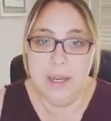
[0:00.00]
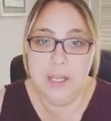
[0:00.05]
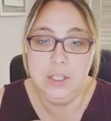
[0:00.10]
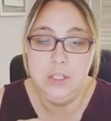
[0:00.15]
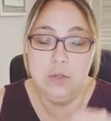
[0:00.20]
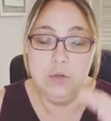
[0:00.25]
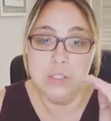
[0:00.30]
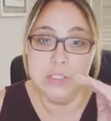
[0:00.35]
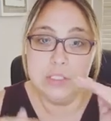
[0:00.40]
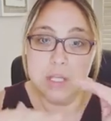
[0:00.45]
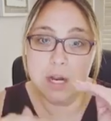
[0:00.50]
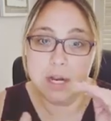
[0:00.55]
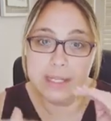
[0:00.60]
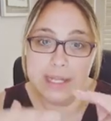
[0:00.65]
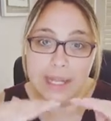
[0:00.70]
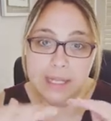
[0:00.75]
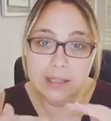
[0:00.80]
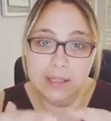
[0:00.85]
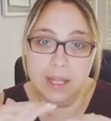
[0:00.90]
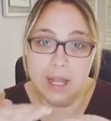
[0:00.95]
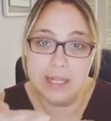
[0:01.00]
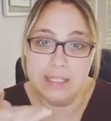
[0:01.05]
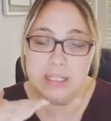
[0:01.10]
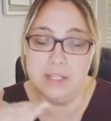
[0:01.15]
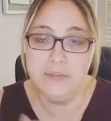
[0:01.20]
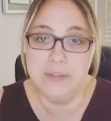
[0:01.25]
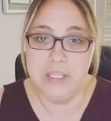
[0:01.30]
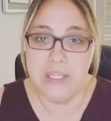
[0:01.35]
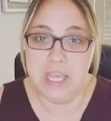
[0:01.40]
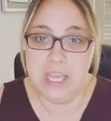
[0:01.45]
You start getting lots
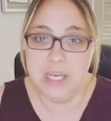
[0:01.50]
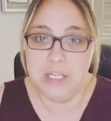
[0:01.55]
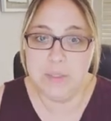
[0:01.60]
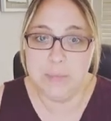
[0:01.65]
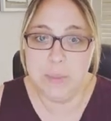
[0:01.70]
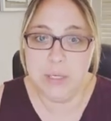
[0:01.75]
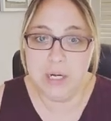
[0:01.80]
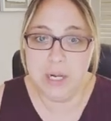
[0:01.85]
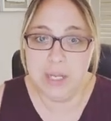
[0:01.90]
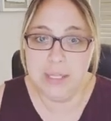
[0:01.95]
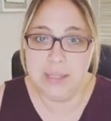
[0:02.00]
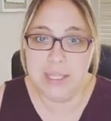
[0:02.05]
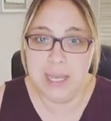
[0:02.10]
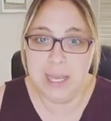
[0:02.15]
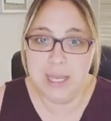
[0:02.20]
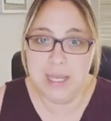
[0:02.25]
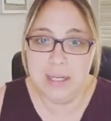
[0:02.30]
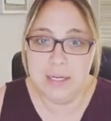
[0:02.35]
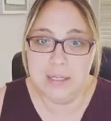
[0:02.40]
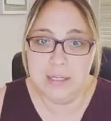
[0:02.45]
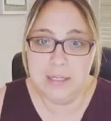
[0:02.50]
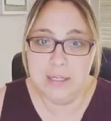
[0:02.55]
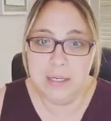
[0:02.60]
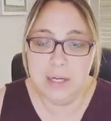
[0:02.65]
of engagement on that.